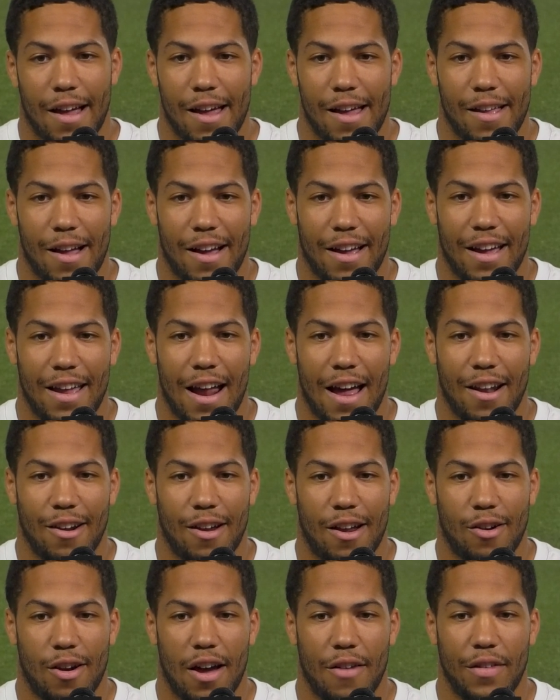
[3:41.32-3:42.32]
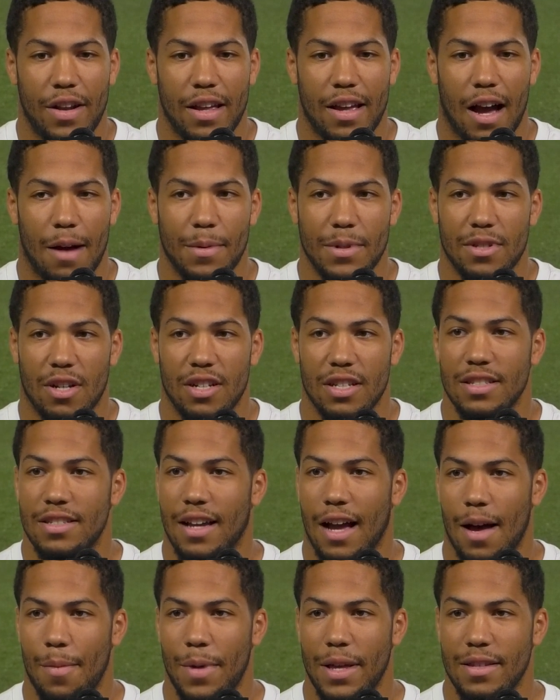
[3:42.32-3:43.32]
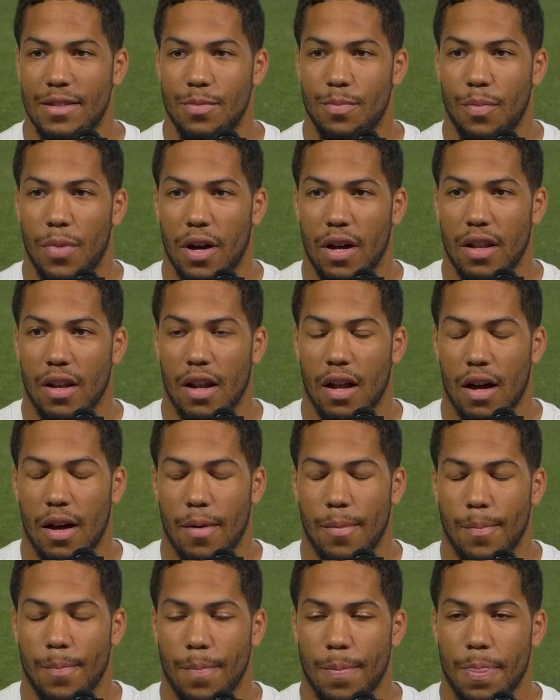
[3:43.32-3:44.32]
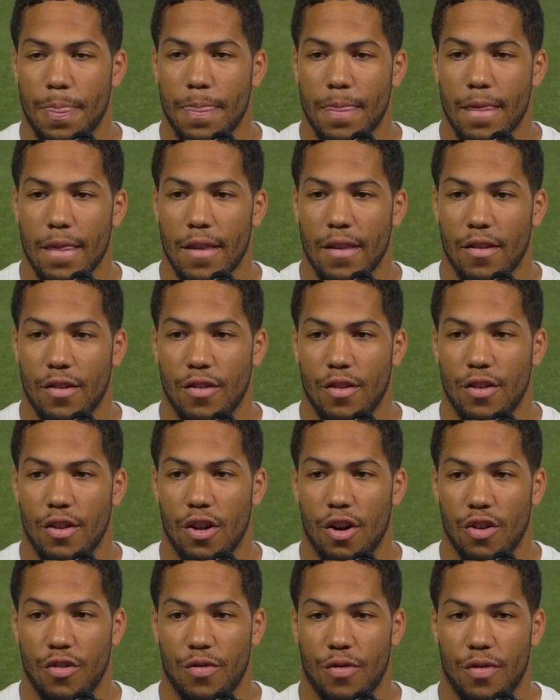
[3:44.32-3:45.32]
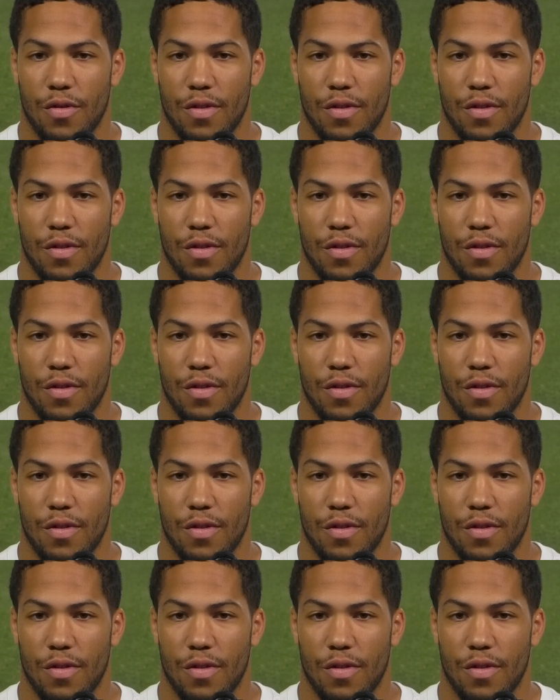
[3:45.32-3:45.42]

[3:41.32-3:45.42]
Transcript: the game? I don't have any comments on his comments, but you know,